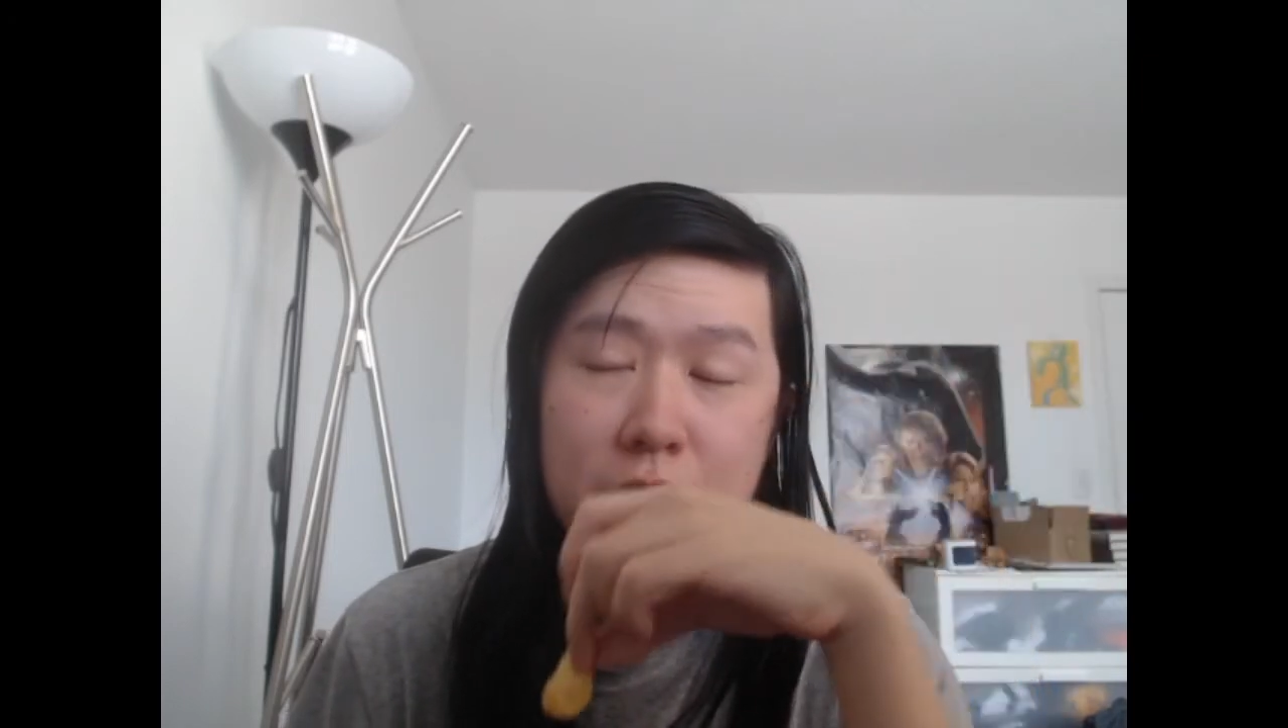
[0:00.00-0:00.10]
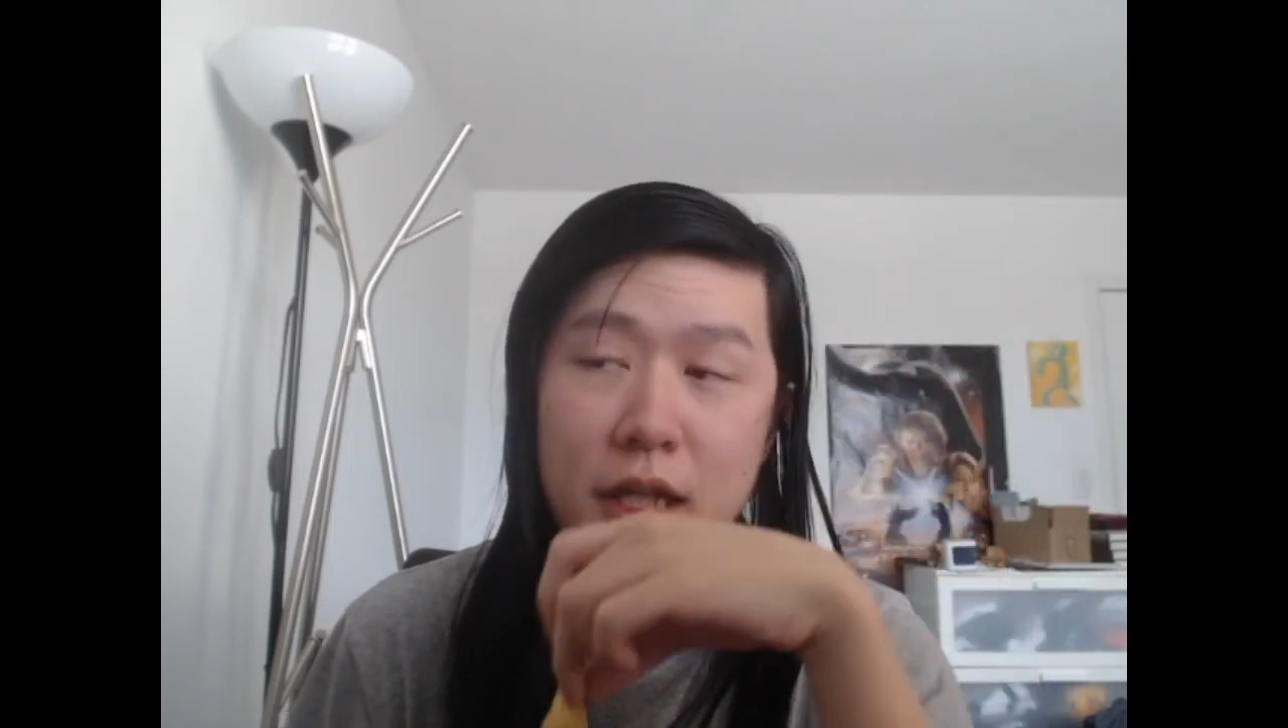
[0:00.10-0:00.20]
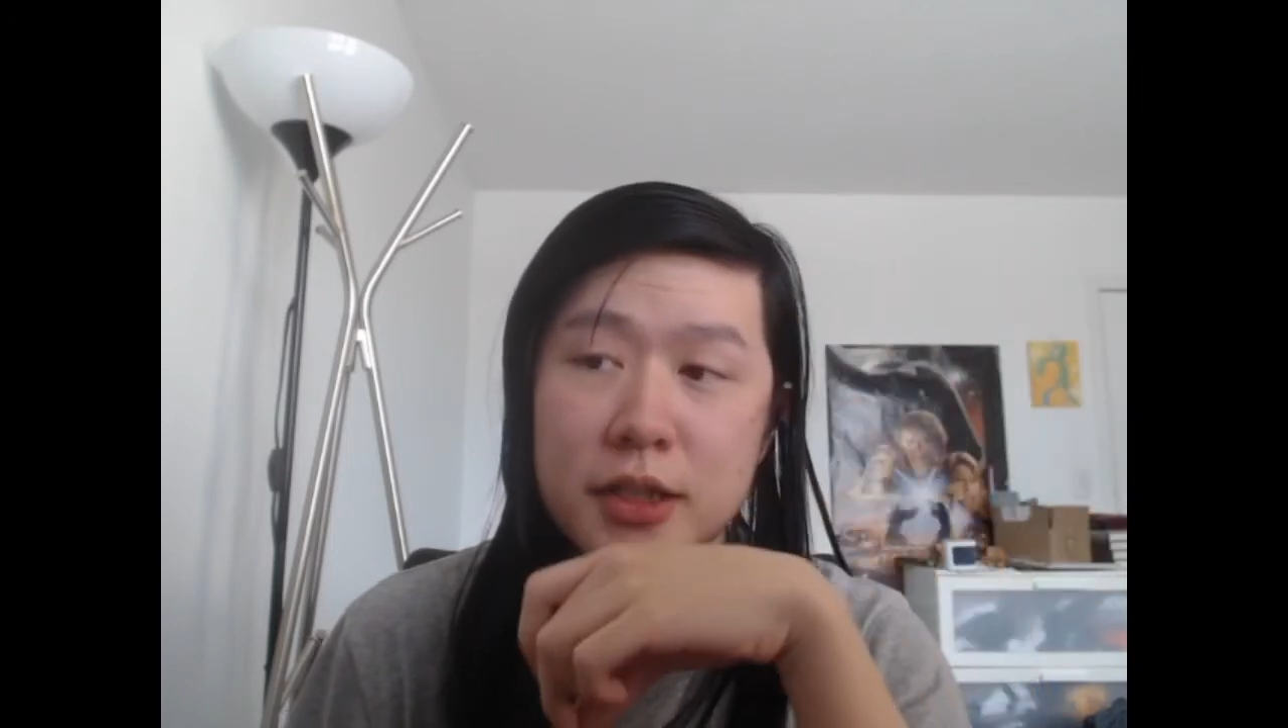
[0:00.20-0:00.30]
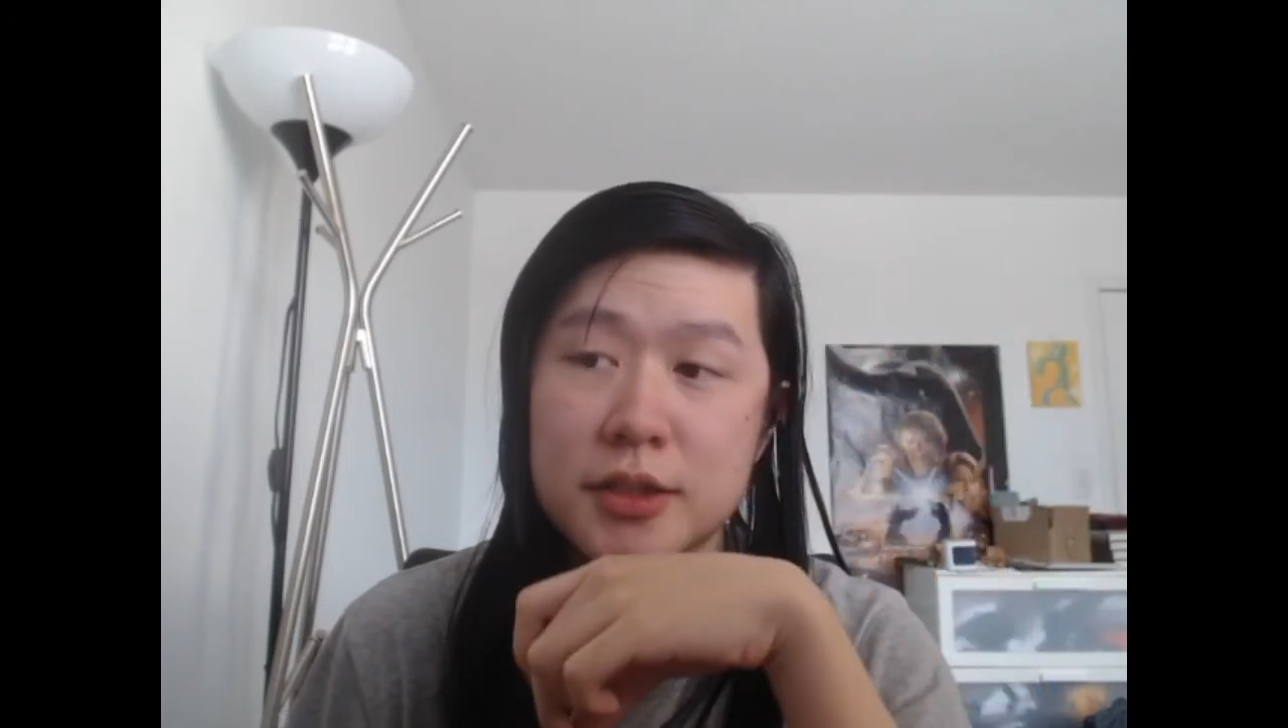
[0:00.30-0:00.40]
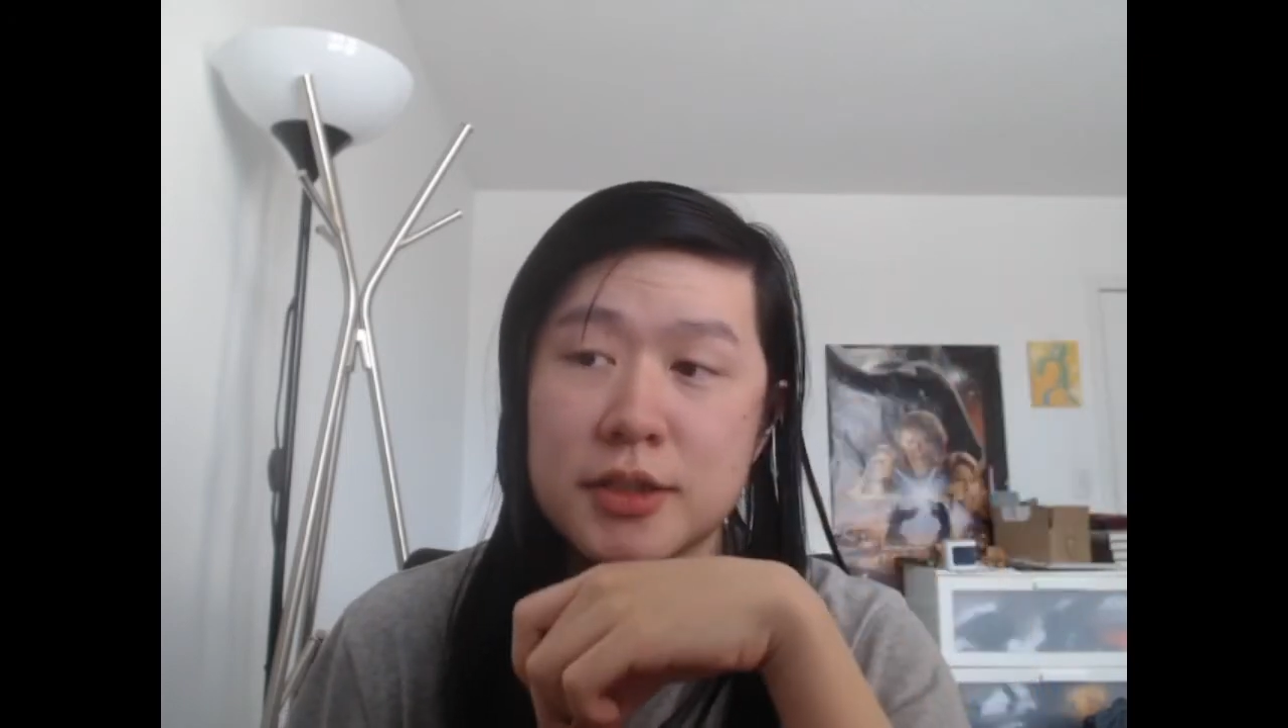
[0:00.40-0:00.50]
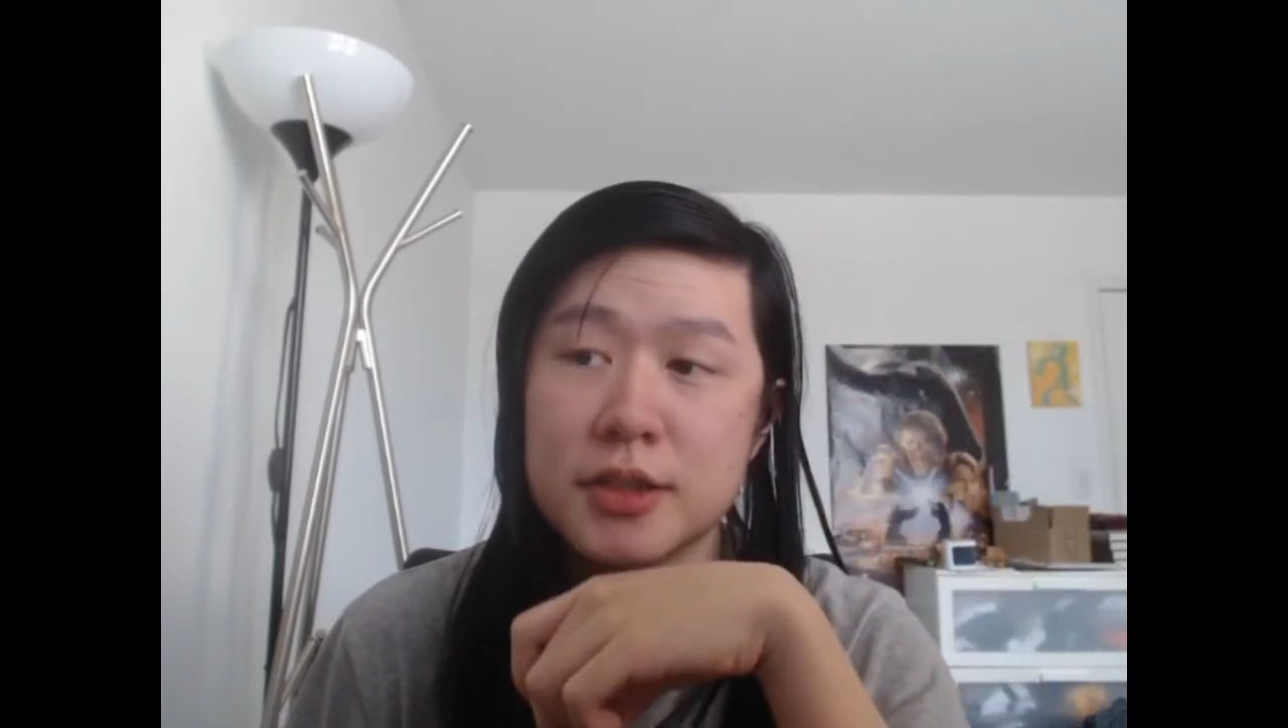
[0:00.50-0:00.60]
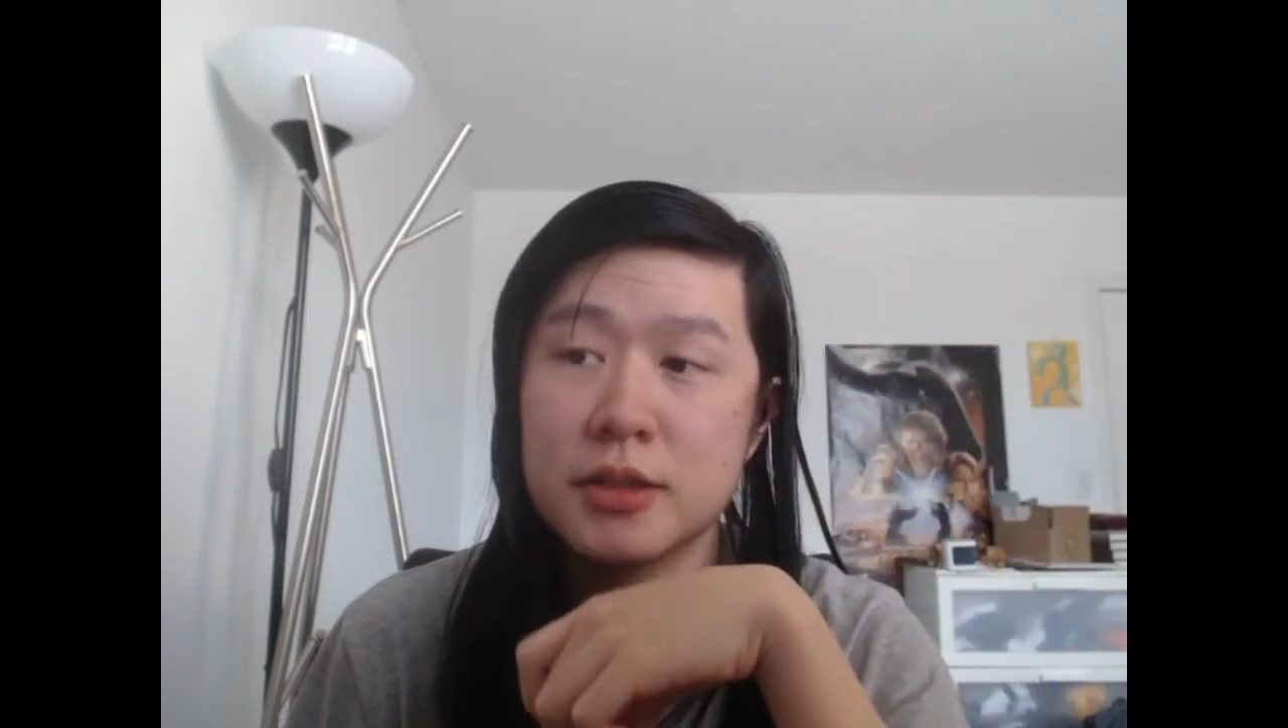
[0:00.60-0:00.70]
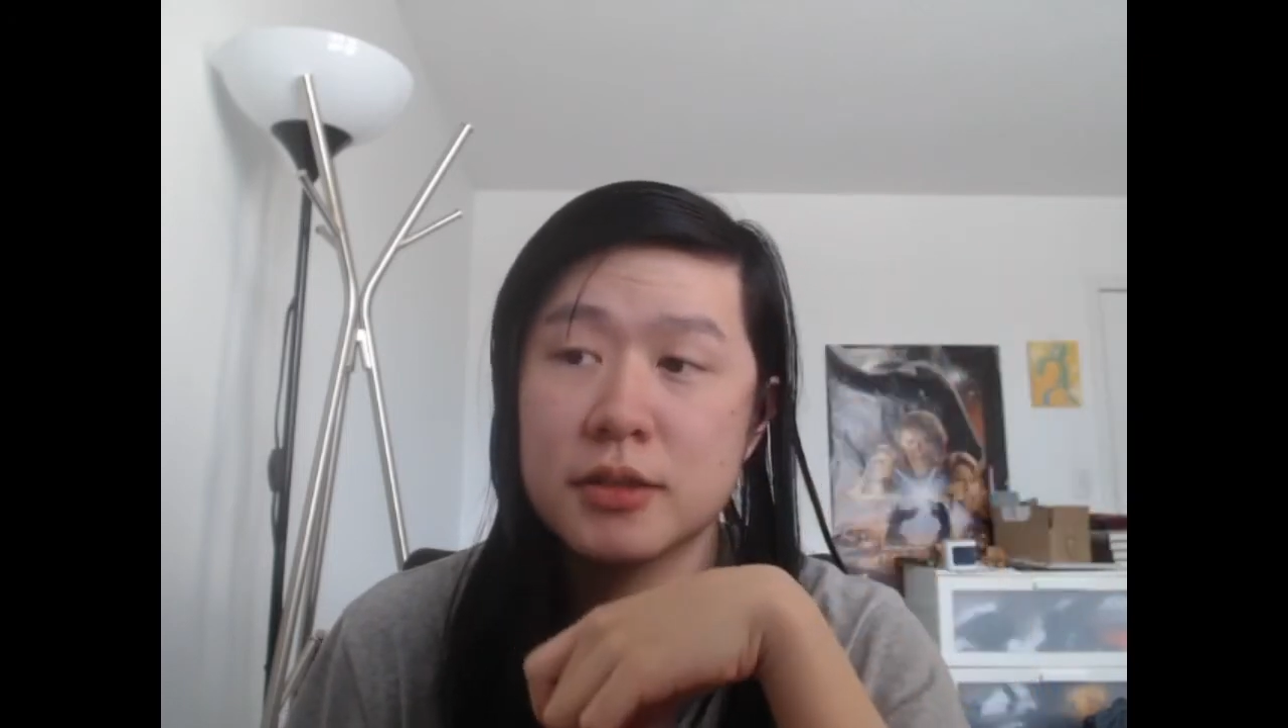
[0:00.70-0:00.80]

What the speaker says: Lay's.